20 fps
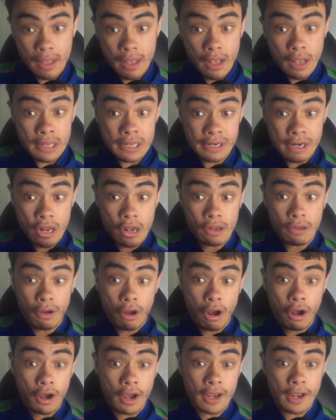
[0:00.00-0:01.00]
You know,
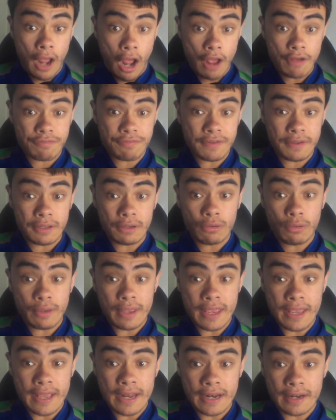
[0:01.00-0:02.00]
I think
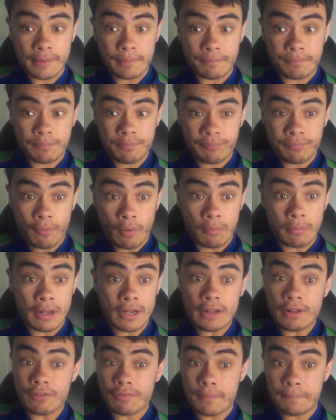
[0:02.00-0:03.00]
looking at it from a
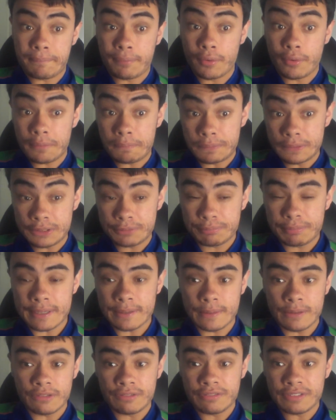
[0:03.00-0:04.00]
different point of
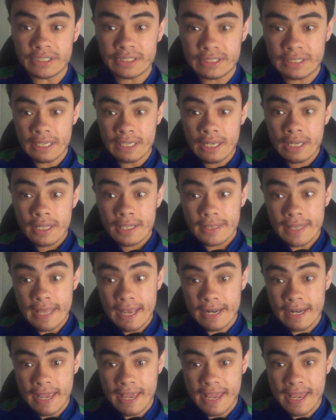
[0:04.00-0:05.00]
perspective is
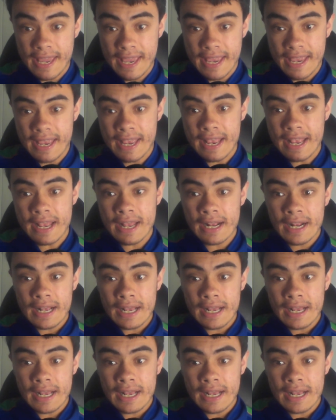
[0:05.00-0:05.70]
that he